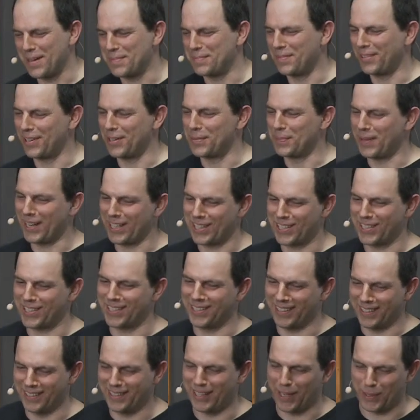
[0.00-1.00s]
I'm very
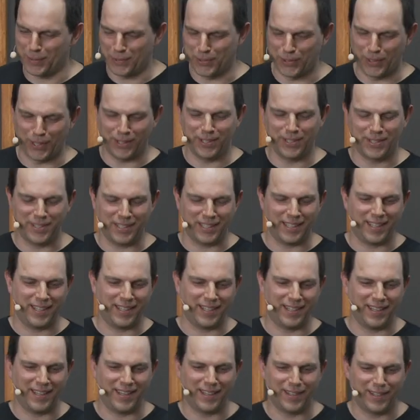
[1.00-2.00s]
much uh, down to earth,
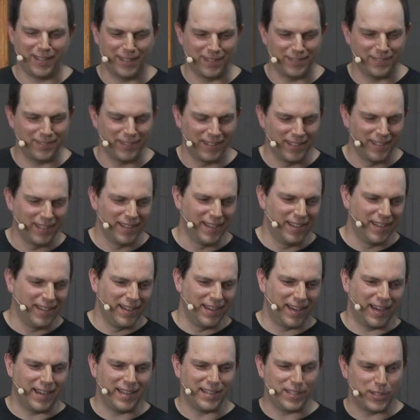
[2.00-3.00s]
and I have.
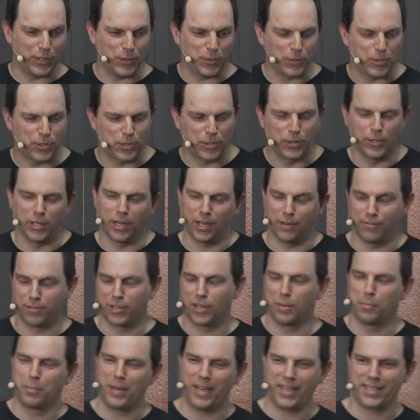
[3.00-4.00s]
I used to
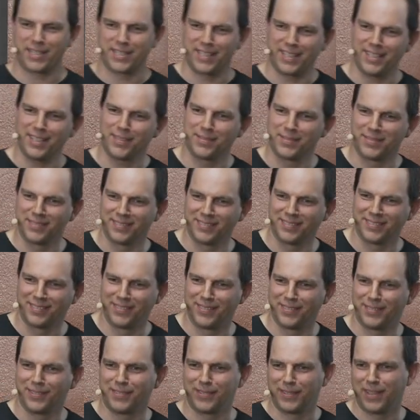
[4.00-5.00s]
love complexity,
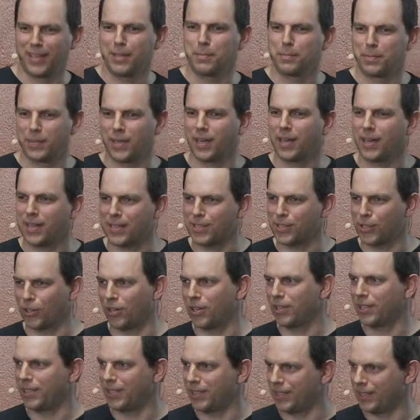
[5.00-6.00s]
right? But I
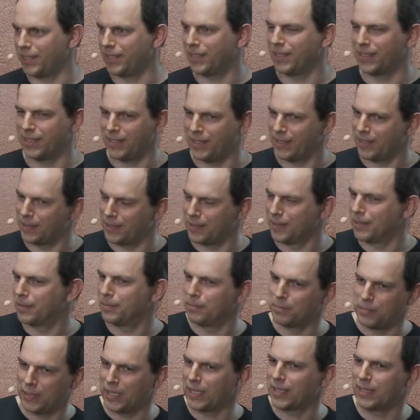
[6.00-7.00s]
started in,
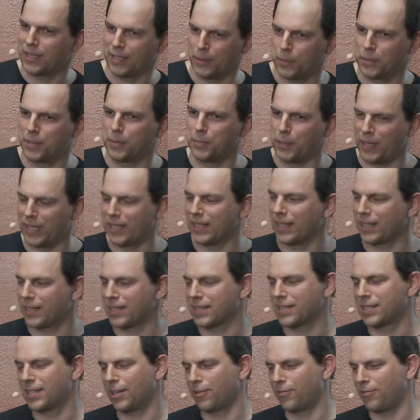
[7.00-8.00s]
in big with big
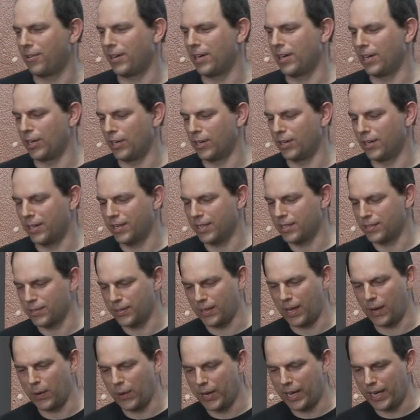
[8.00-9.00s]
data stuff fairly early,
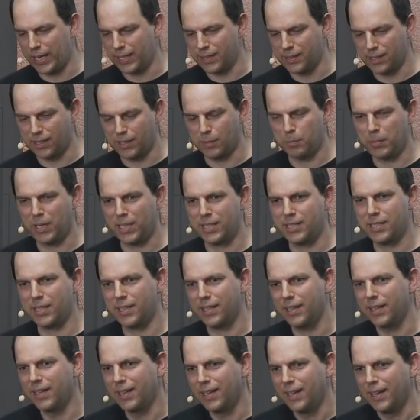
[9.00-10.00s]
so now I hate the
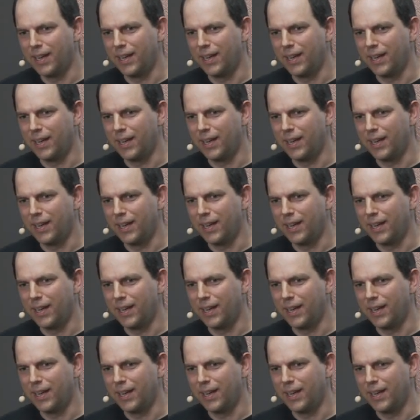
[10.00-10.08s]
complexity.